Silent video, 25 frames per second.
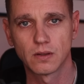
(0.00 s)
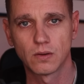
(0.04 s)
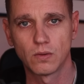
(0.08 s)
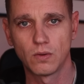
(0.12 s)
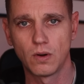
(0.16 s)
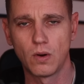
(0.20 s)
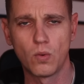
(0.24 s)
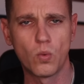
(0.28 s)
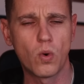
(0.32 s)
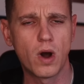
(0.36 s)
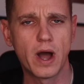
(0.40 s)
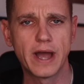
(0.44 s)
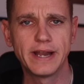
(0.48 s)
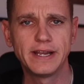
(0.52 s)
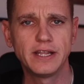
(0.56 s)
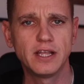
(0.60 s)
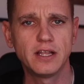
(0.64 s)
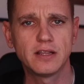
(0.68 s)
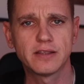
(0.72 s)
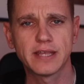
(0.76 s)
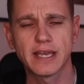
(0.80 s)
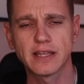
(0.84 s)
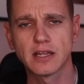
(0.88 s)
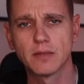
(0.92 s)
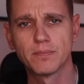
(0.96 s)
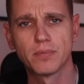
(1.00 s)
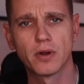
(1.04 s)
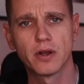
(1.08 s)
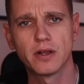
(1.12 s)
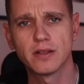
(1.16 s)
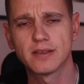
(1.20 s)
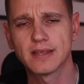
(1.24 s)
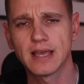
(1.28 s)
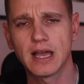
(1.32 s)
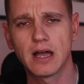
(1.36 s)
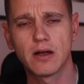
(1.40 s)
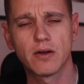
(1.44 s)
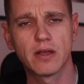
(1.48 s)
Well, why do you take the
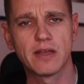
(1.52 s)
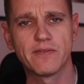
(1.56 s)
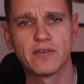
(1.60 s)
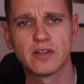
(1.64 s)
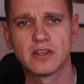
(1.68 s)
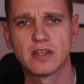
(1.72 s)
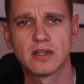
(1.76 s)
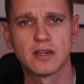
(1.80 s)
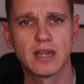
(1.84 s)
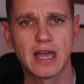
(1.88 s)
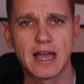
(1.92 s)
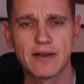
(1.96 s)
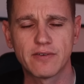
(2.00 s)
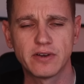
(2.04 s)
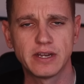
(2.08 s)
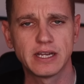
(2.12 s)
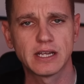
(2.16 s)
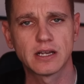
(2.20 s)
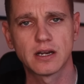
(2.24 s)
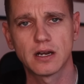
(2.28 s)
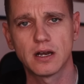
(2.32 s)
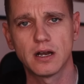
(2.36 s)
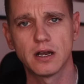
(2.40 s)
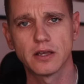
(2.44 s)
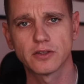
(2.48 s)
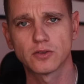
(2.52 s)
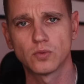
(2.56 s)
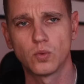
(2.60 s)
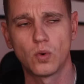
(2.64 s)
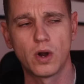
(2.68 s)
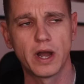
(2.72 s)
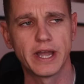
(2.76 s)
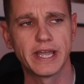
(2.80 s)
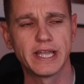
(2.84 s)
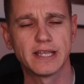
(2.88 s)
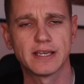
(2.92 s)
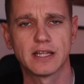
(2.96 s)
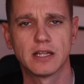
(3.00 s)
boat out if it didn't have any class?
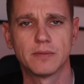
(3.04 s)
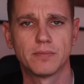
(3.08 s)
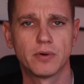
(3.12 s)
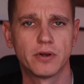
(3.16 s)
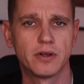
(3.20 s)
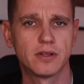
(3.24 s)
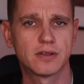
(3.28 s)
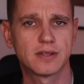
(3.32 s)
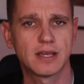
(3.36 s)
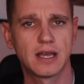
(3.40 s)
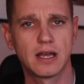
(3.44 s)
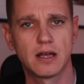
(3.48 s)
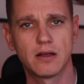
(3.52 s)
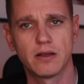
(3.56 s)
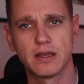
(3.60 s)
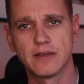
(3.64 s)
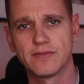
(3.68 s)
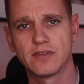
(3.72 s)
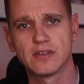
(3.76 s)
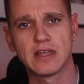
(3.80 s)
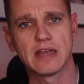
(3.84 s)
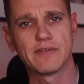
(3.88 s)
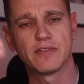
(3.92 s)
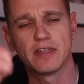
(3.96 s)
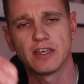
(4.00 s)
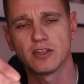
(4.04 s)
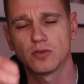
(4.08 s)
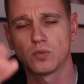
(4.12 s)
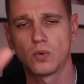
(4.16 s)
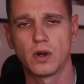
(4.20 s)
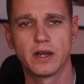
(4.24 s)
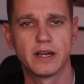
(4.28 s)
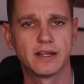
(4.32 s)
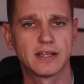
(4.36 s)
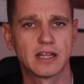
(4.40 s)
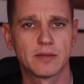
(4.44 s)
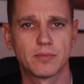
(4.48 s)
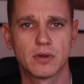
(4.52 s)
Why do you take the boat out if it didn't have this?
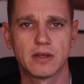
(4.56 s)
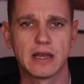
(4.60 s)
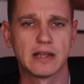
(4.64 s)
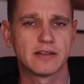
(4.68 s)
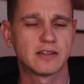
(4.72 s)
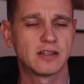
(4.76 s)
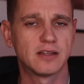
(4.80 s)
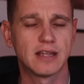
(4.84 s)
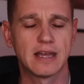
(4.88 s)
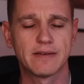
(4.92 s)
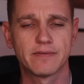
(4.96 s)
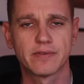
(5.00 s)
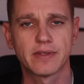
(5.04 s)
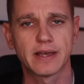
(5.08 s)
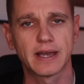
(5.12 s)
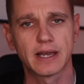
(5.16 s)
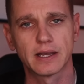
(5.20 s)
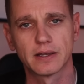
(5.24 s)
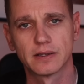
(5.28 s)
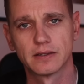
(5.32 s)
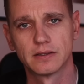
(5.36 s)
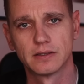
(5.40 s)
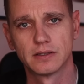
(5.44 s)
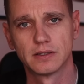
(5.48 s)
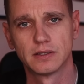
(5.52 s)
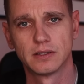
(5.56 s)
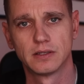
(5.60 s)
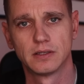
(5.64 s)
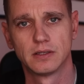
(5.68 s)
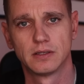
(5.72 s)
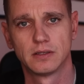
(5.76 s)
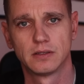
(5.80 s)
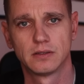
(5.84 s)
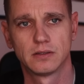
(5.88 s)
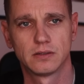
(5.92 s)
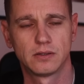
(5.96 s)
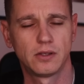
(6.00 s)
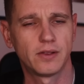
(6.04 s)
Why do you take the boat out if it didn't have that?
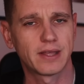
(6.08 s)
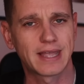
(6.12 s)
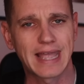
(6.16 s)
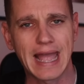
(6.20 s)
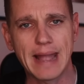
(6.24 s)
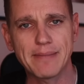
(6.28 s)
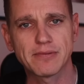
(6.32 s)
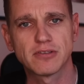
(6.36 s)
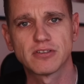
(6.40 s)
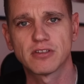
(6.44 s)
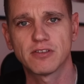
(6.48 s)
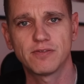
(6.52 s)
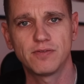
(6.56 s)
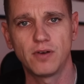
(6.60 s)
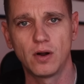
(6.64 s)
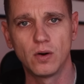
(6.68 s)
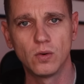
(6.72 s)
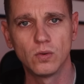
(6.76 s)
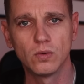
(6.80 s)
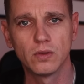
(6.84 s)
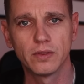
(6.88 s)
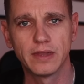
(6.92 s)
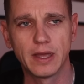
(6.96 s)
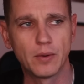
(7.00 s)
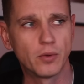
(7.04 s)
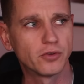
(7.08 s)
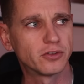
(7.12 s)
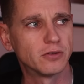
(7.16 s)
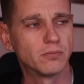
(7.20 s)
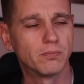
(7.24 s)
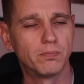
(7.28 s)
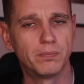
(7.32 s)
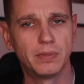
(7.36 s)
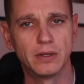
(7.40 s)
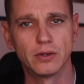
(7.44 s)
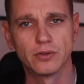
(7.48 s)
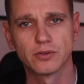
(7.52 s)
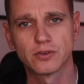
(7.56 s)
Well, the captain's fault that
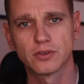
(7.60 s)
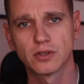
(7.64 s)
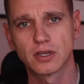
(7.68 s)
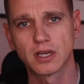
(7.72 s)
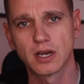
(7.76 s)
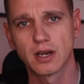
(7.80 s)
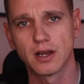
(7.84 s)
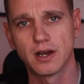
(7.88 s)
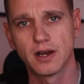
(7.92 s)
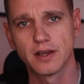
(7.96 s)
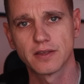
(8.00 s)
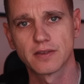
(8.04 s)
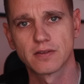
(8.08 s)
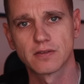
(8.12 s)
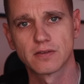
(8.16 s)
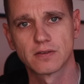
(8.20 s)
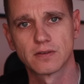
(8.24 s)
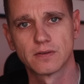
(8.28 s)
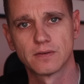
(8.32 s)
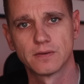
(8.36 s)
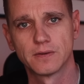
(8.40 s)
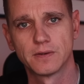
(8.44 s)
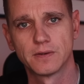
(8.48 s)
wasn't built to class.